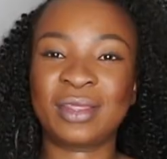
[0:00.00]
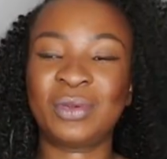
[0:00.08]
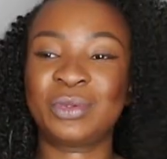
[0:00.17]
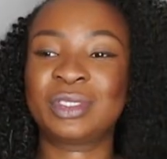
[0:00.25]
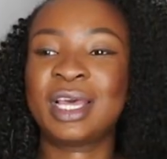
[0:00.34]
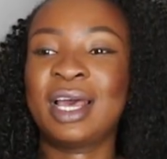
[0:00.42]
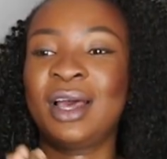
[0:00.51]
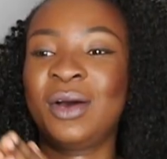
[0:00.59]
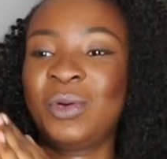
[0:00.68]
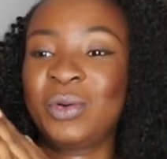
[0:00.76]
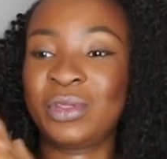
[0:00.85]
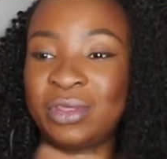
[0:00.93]
Those are
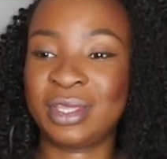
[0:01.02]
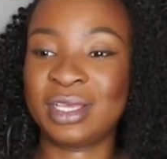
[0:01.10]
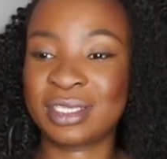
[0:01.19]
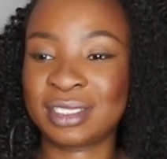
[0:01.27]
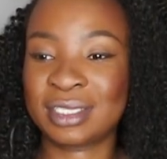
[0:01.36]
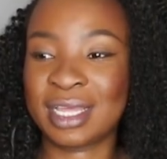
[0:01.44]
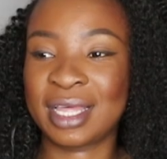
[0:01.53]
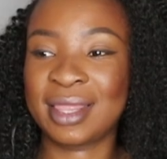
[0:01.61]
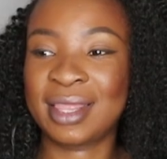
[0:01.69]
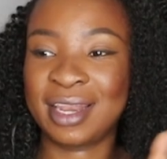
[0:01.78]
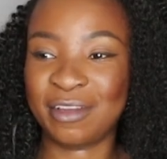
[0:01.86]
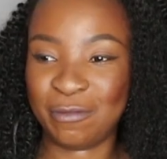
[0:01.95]
all the things
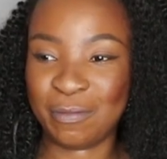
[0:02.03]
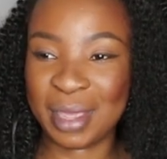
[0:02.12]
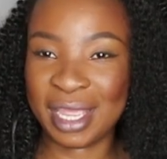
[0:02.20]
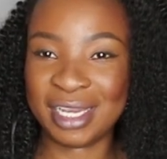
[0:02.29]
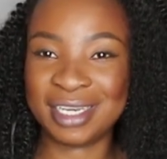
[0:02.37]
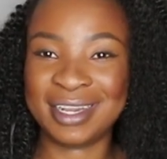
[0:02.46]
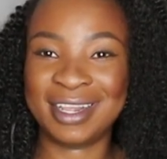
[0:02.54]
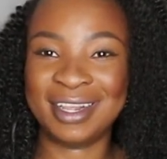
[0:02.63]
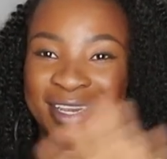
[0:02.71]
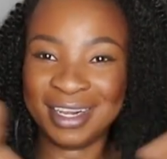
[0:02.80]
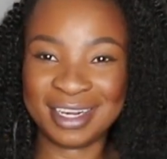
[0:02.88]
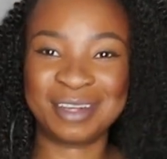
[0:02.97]
that I've made
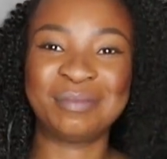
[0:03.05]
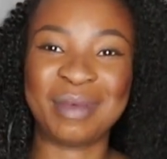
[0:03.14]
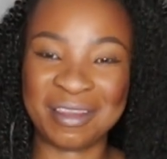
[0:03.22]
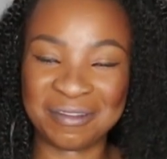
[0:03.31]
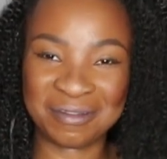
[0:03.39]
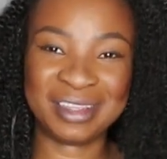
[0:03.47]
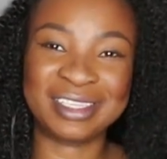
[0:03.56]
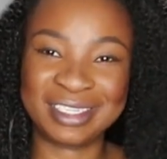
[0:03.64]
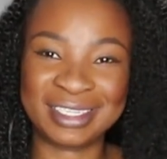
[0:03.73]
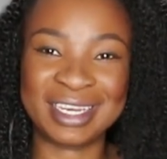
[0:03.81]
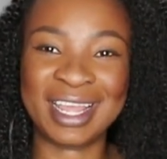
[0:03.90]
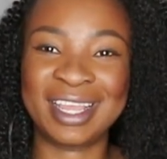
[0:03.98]
my
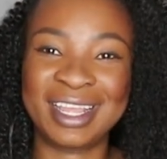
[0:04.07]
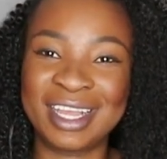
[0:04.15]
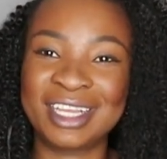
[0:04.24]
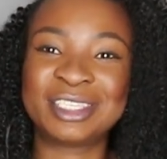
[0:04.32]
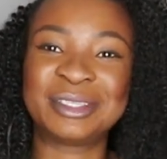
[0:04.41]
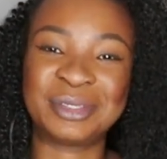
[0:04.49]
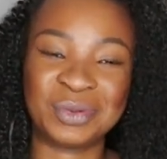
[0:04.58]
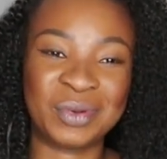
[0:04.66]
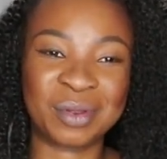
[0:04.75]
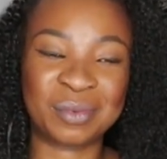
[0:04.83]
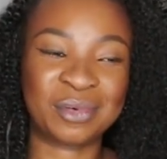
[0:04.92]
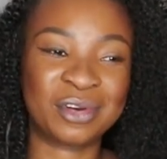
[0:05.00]
first like
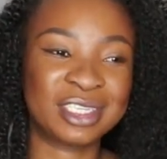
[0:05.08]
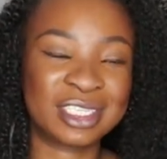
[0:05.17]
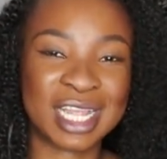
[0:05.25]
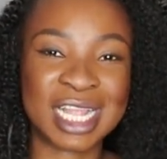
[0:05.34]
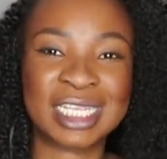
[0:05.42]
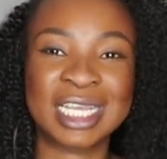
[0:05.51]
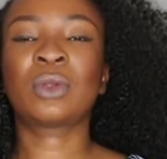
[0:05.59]
sewing project.